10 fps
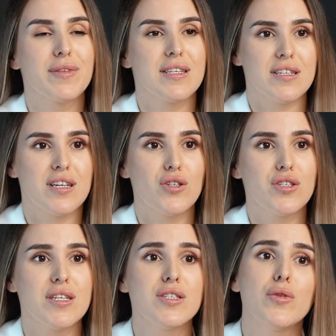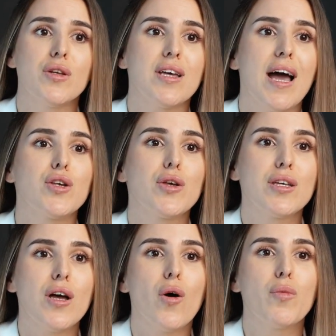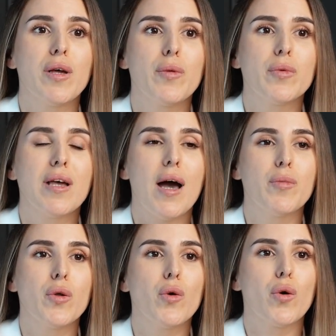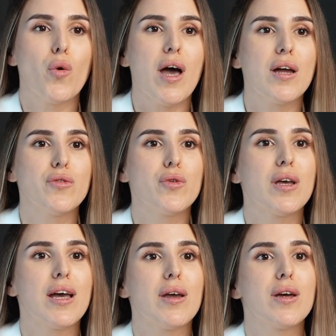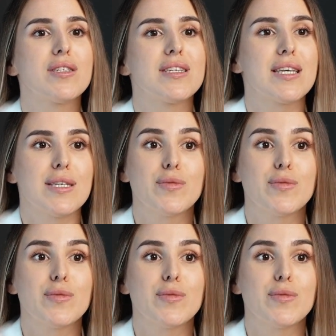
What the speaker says: This is interesting. So there's actually no minimum capital required for an LLC.